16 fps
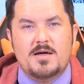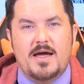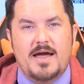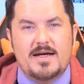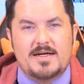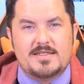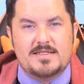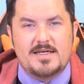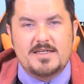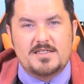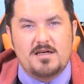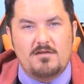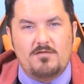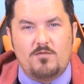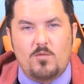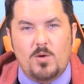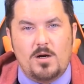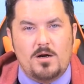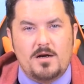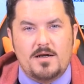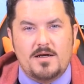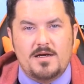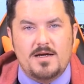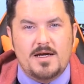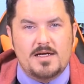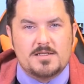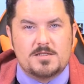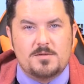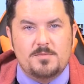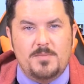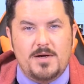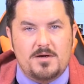excessive work as
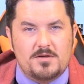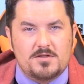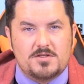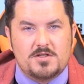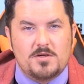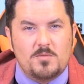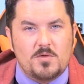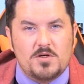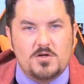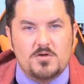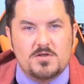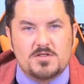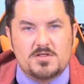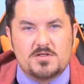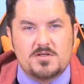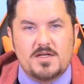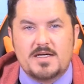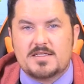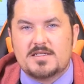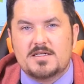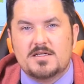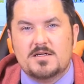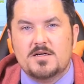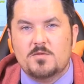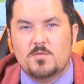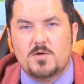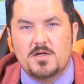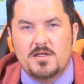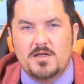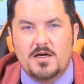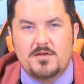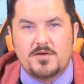compared to someone who is selecting one of
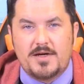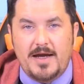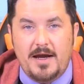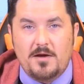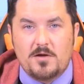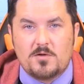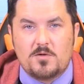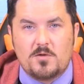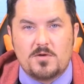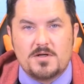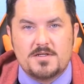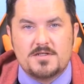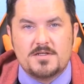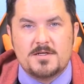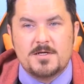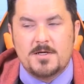the other categories.